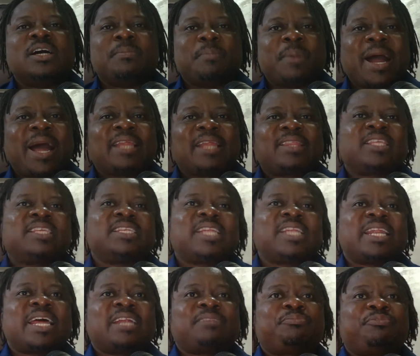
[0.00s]
But I think
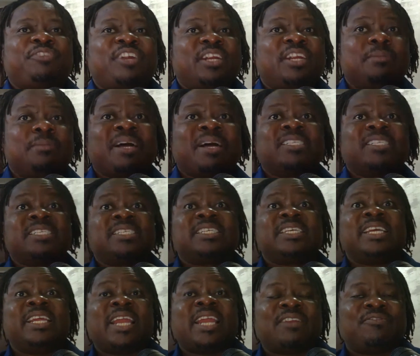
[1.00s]
that friendly match is
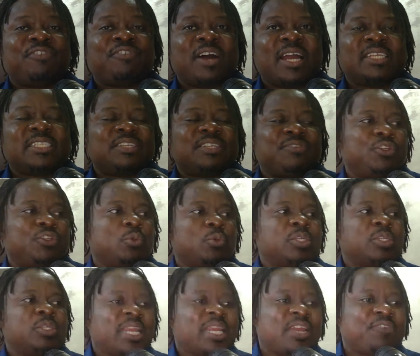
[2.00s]
ill-advised. If it
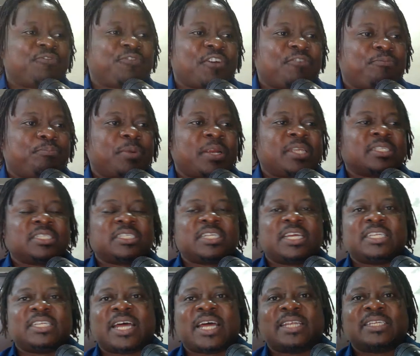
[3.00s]
was NFF
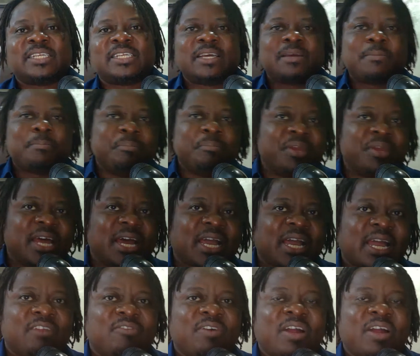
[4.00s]
president that made that
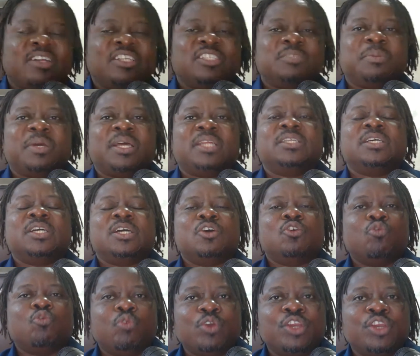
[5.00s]
kind of arrangement,
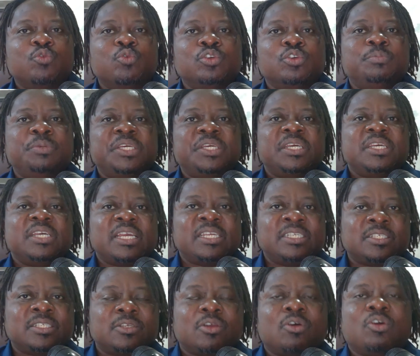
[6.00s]
we would be
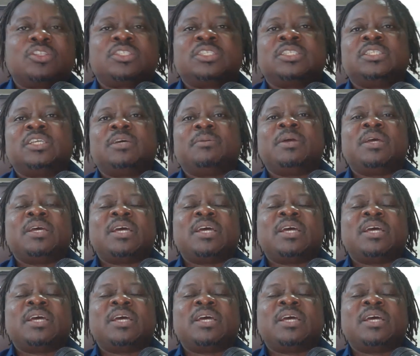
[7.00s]
insulting them.